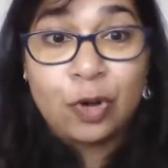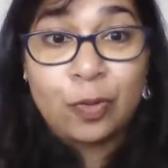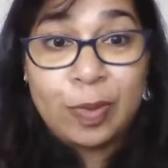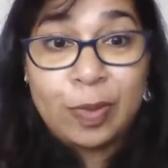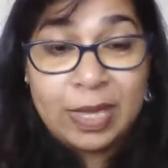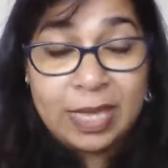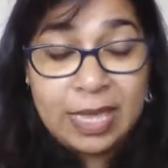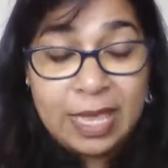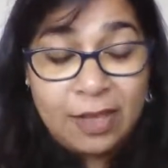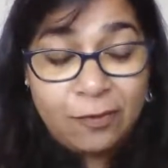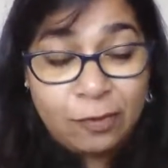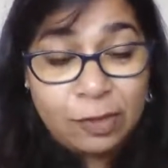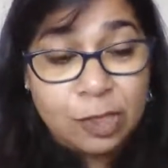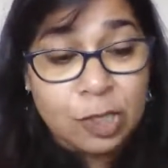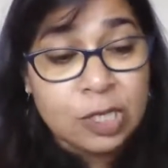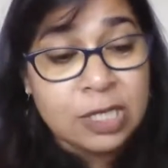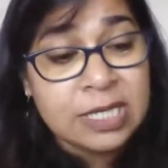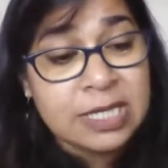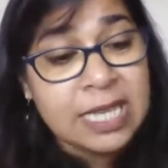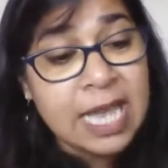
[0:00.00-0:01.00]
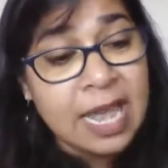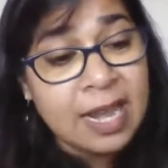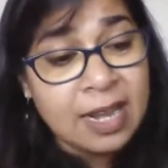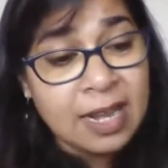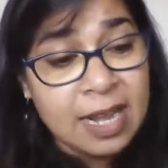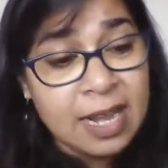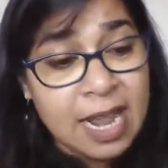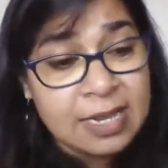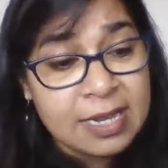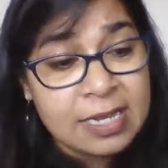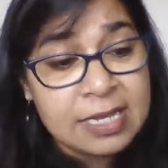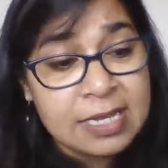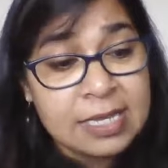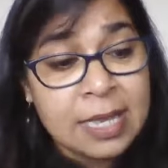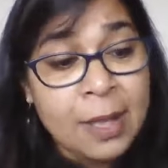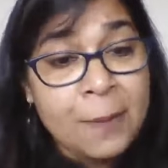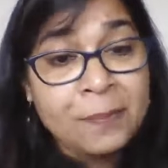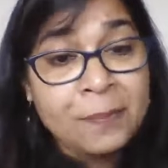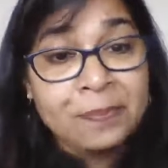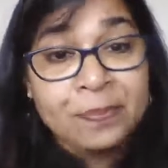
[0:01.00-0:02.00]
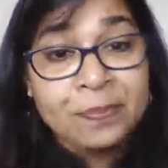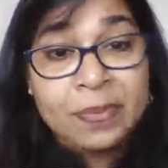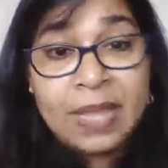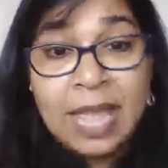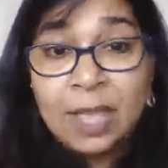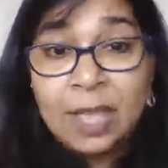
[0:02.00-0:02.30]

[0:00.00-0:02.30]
So you got to be careful. So, silent letters,